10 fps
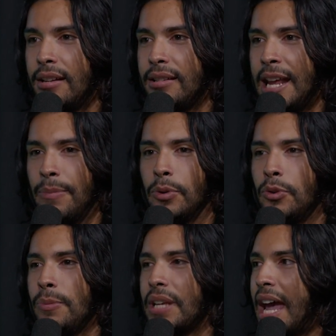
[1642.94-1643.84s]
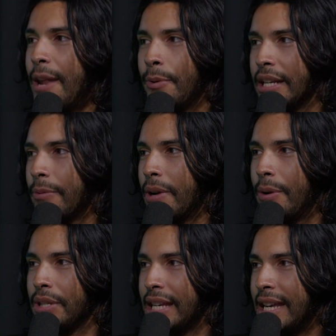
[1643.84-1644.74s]
damn, those dreams I had when I
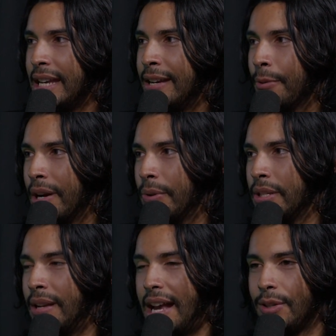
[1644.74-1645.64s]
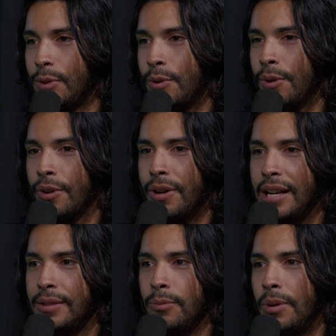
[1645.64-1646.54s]
was a kid, or when I was in high school, or
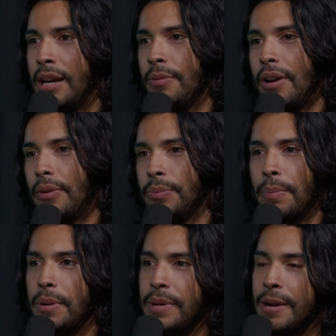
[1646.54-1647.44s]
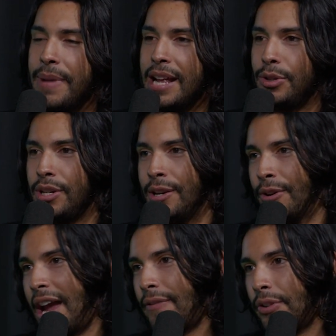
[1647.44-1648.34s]
I'm going to be in a mansion
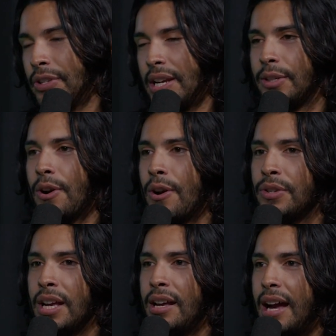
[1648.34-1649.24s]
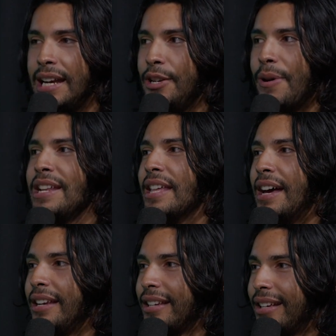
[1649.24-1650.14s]
or have all these nice cars, I didn't do any of
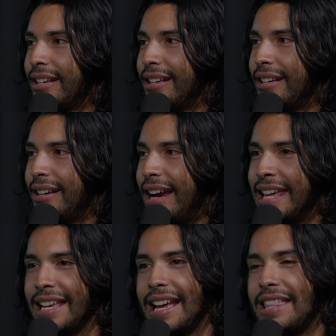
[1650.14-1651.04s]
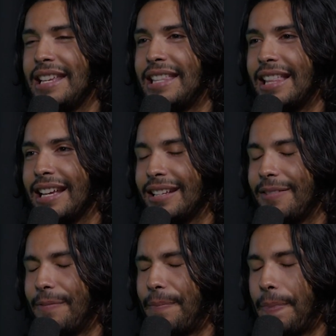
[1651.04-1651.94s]
that. And like, I think that like,
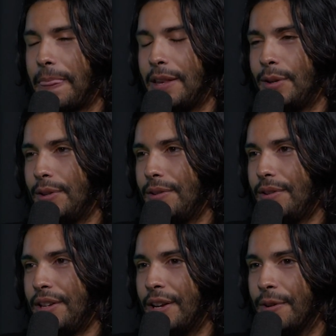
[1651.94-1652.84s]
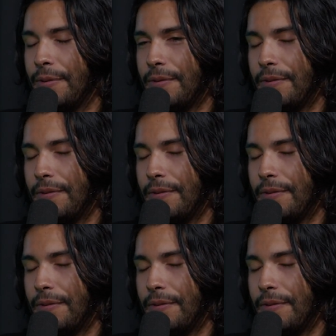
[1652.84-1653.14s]
you know,